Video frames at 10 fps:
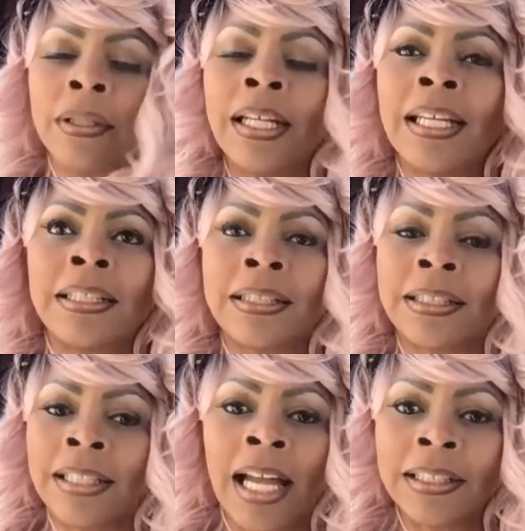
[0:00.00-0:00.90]

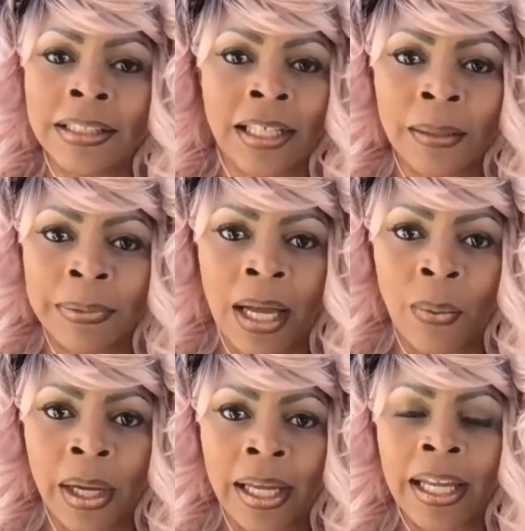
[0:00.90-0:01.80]
it's not set up that
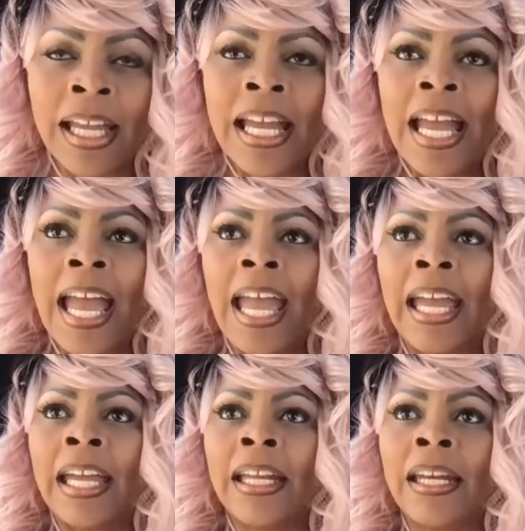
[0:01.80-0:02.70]
way.
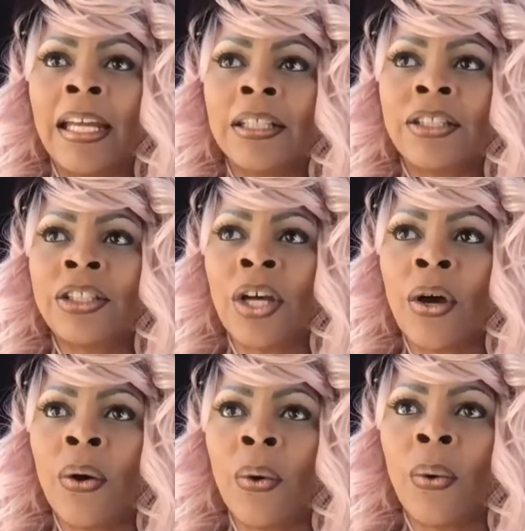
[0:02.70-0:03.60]
And
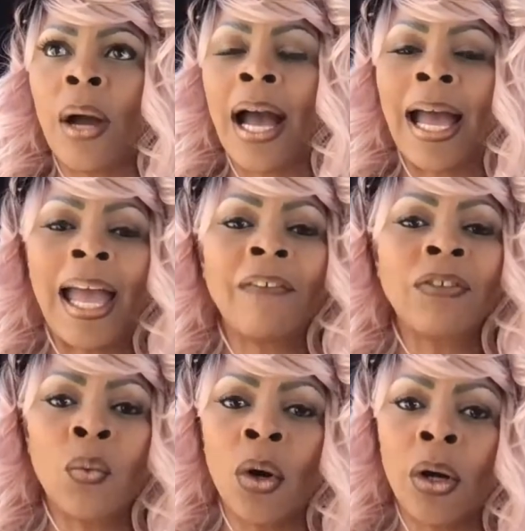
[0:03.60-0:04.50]
so I have
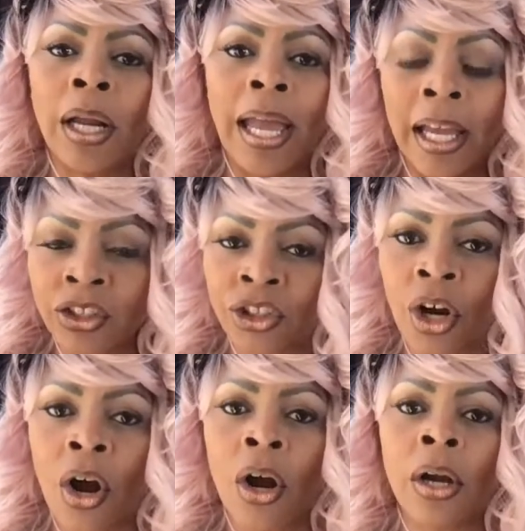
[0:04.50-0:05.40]
to work extra
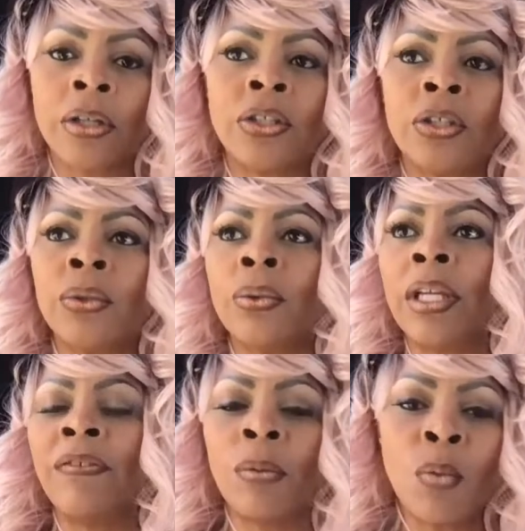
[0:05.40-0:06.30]
hard, do
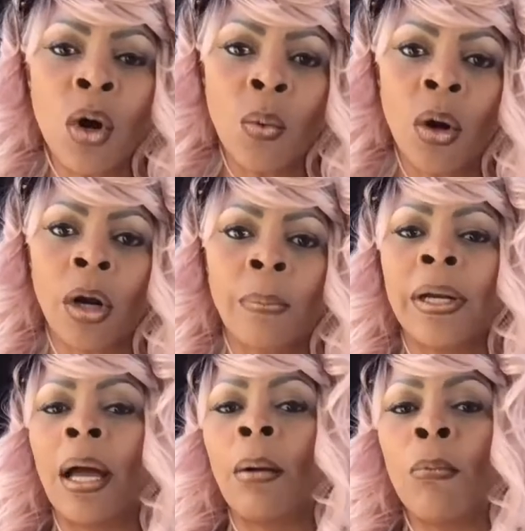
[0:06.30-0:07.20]
even more work, put
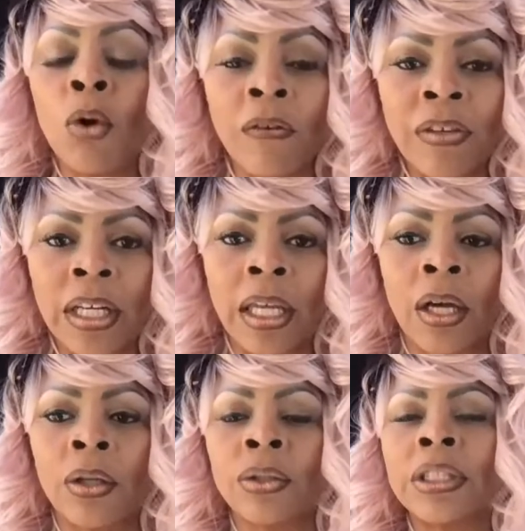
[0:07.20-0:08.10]
out more
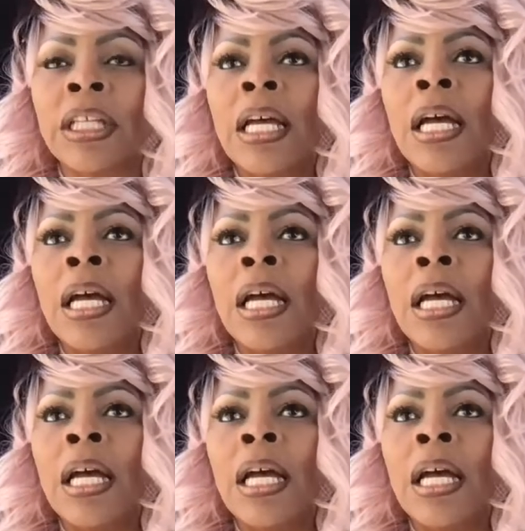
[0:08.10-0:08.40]
videos,